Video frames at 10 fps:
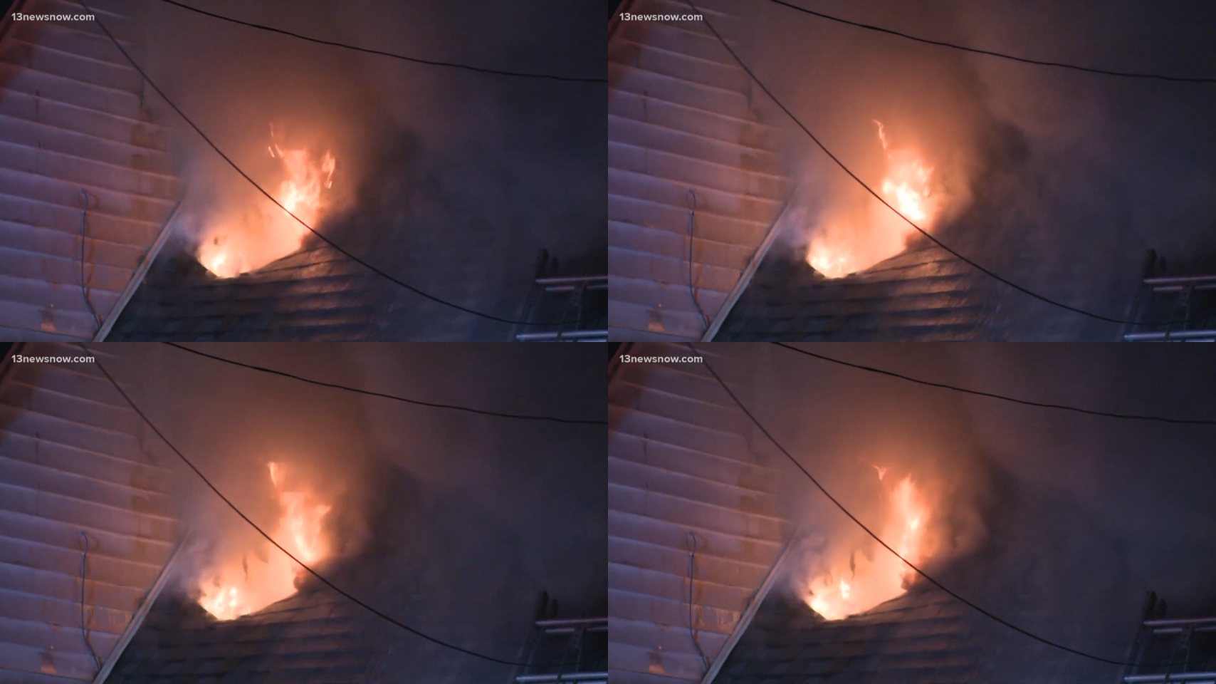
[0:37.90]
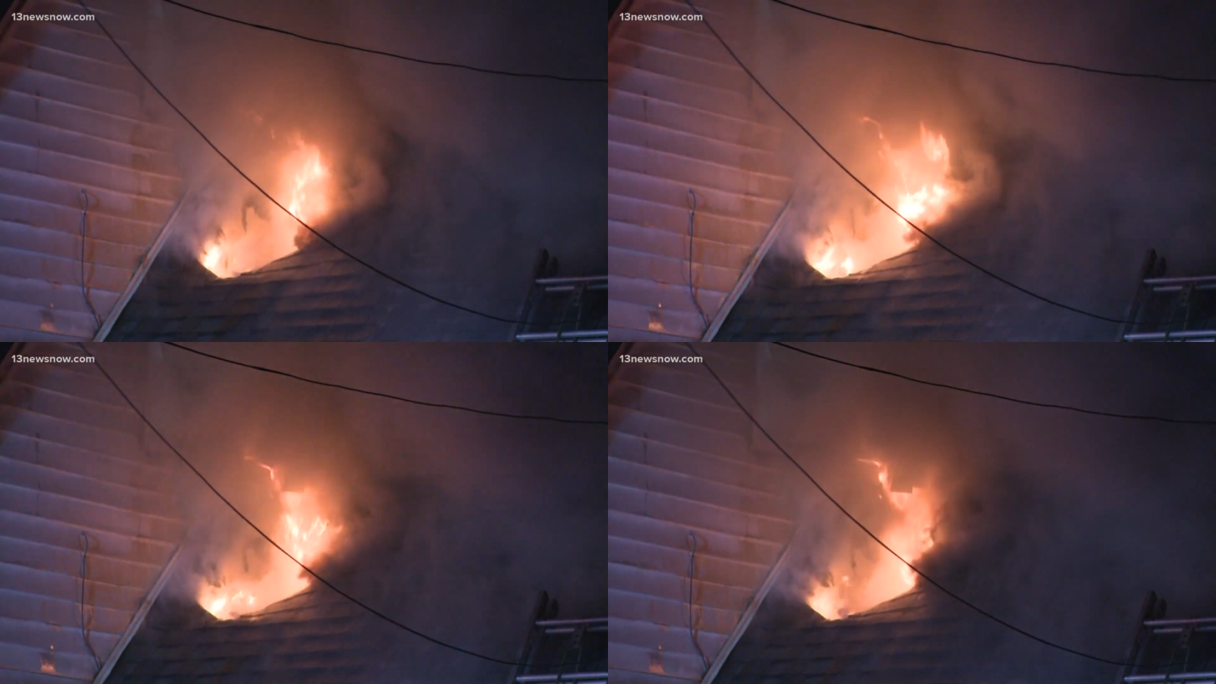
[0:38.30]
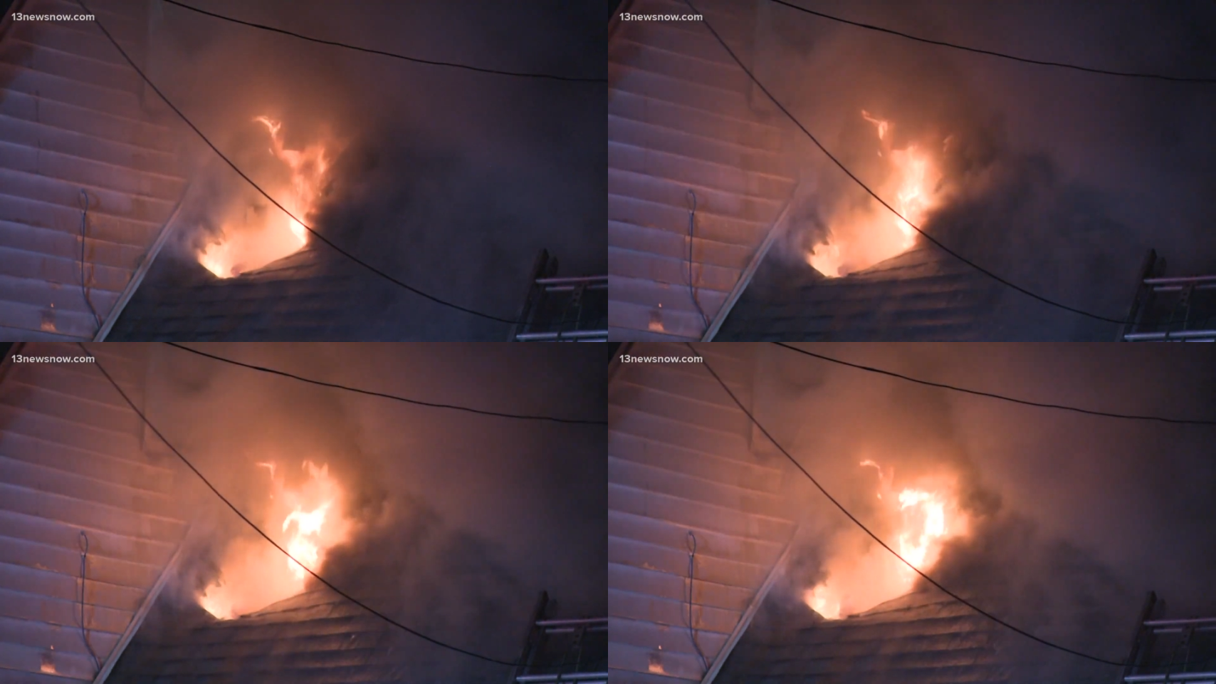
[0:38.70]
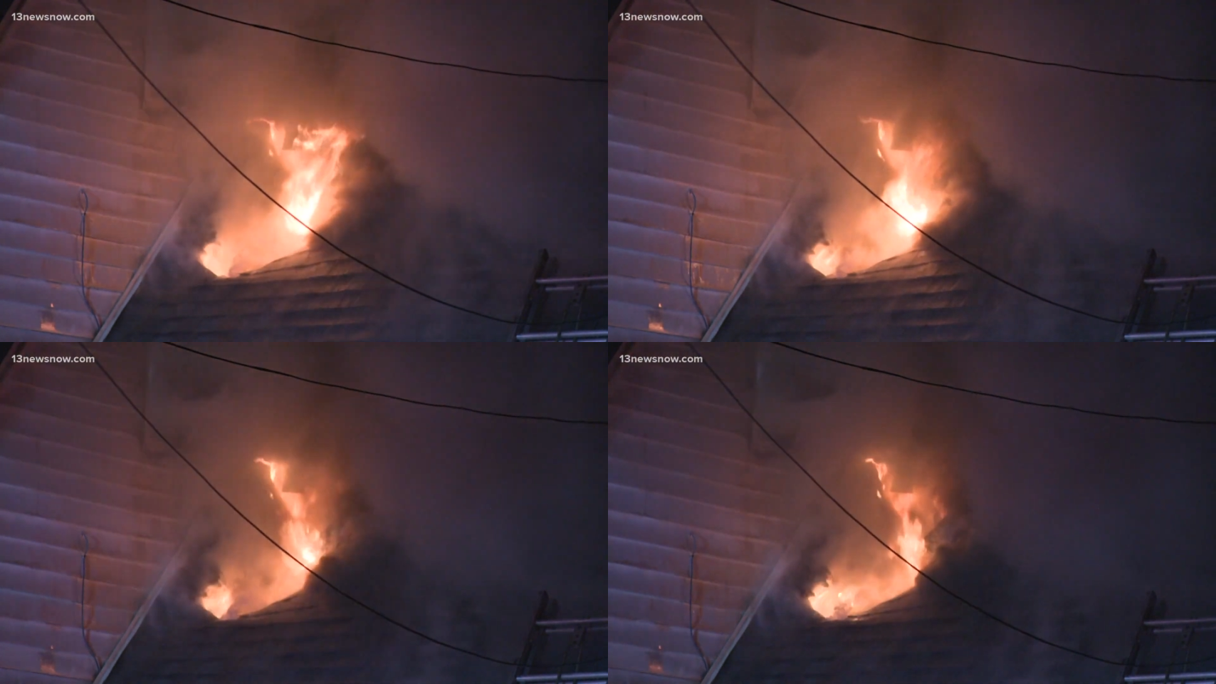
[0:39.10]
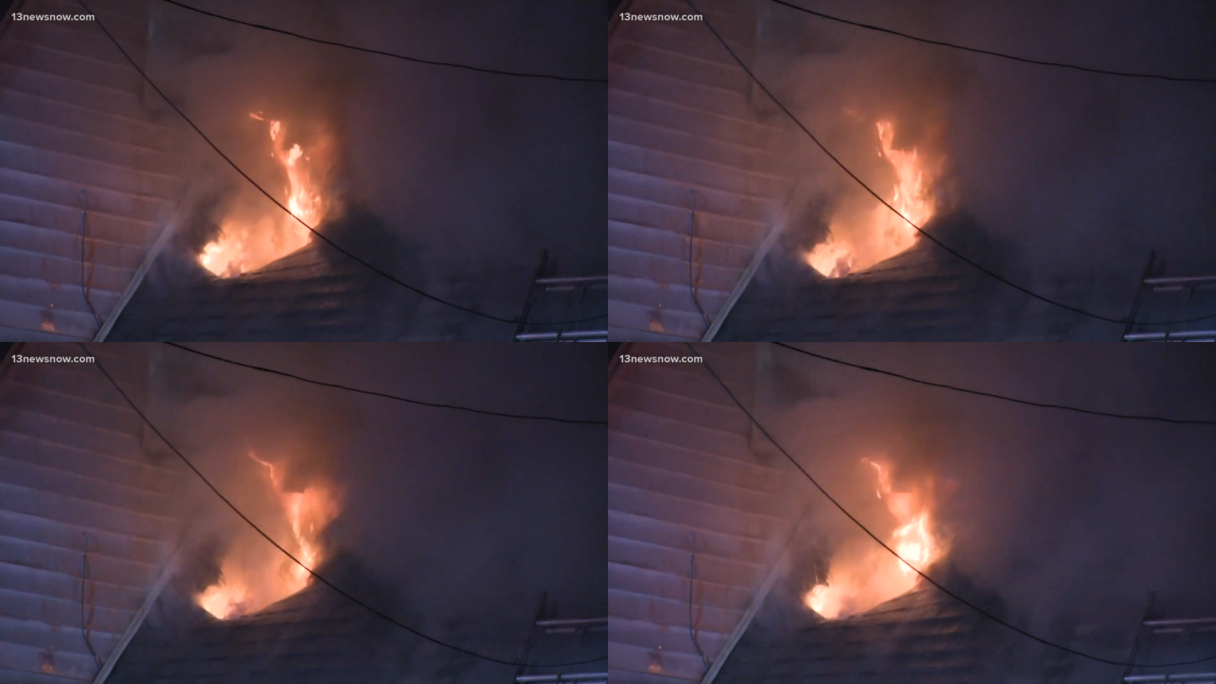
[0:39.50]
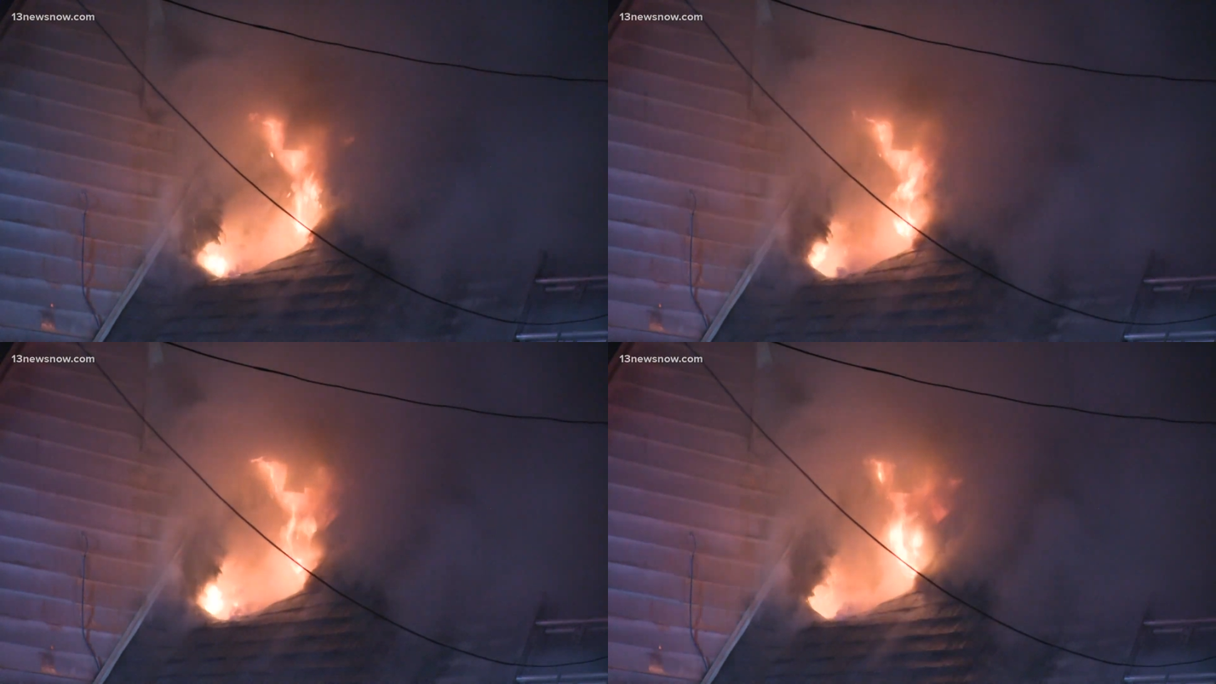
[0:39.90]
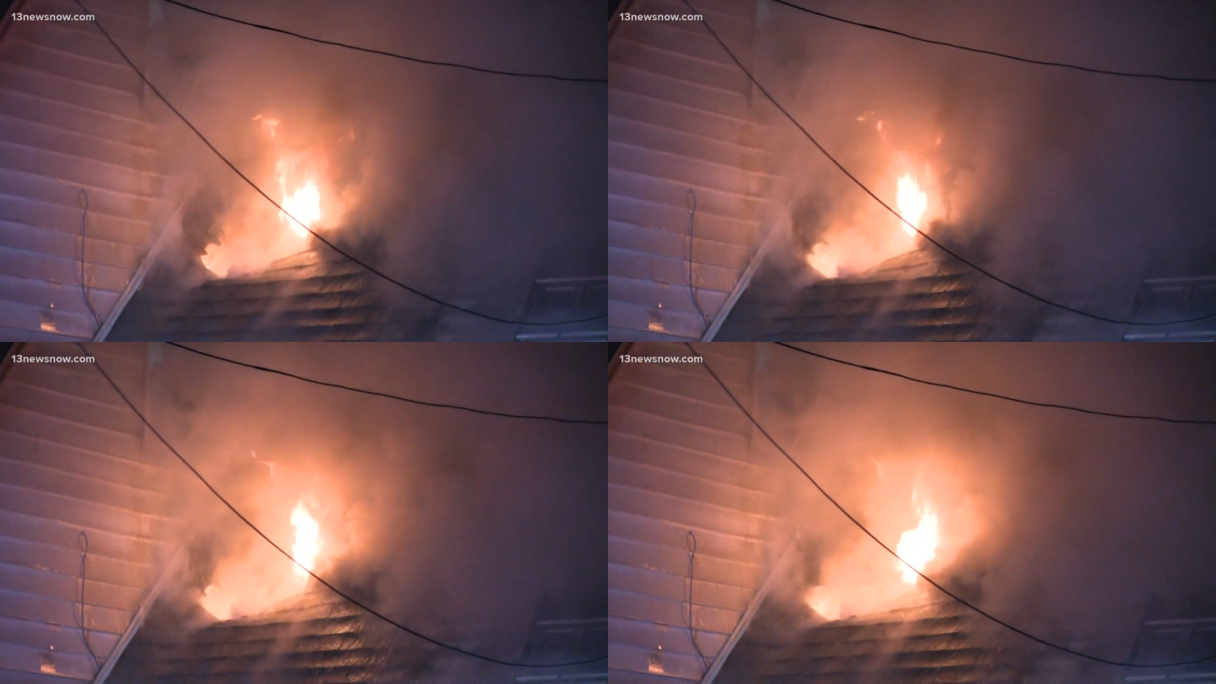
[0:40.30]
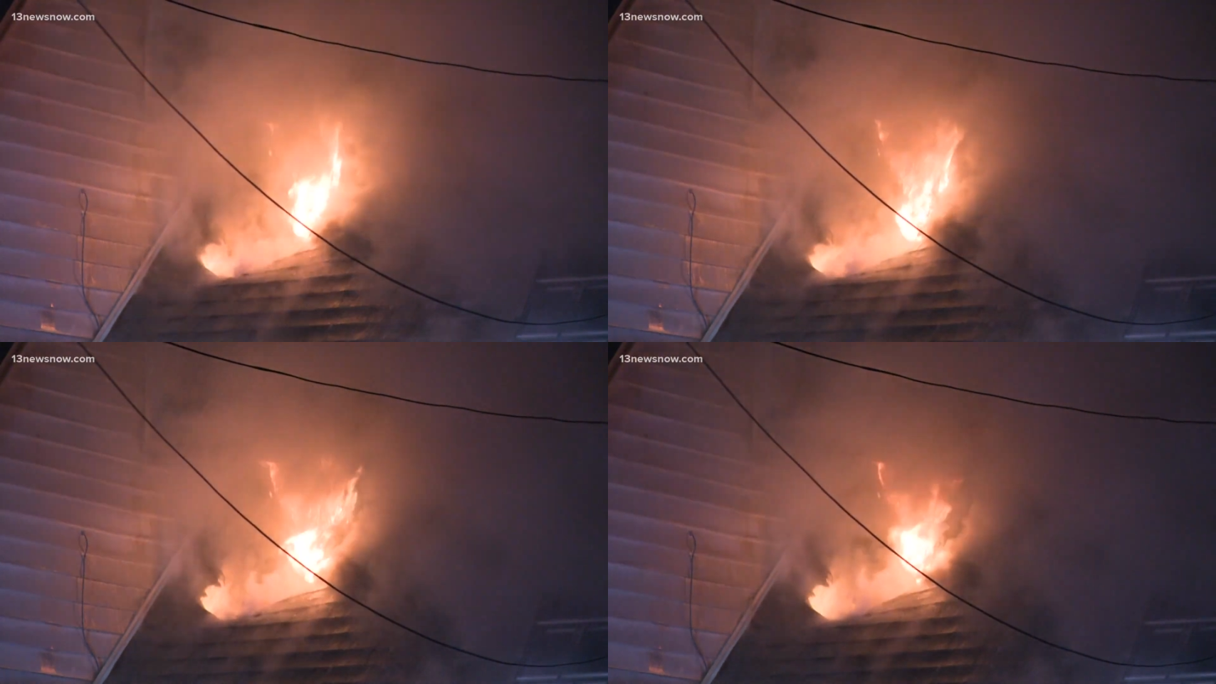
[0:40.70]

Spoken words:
Nobody's mouth can be seen.